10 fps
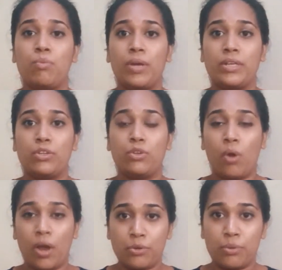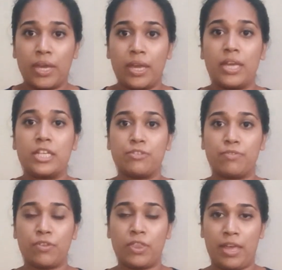what you are doing is
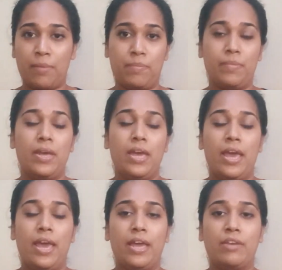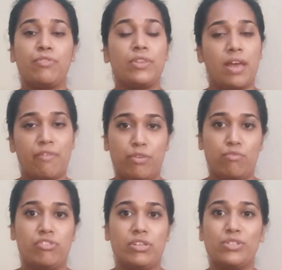for them and for their
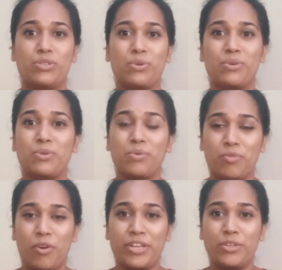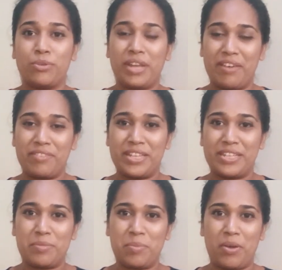future. So don't worry, don't have
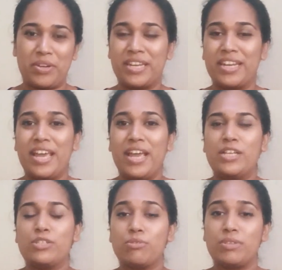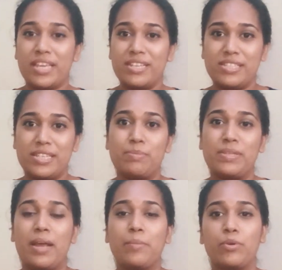guilt about it. So these tips
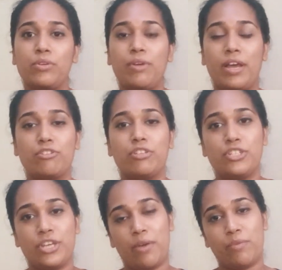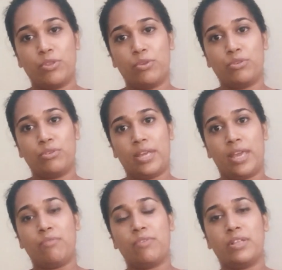that I'm going to actually share with you
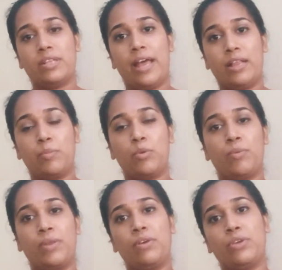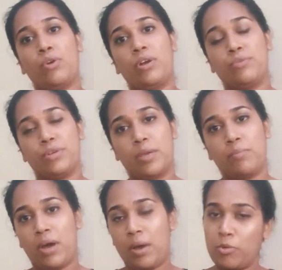today will help you whether you are a
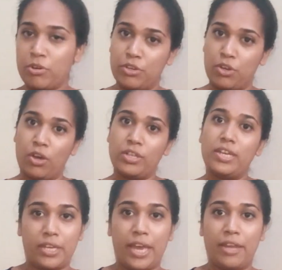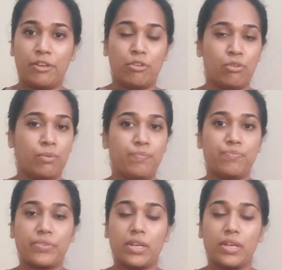working mom or not. You can, you know,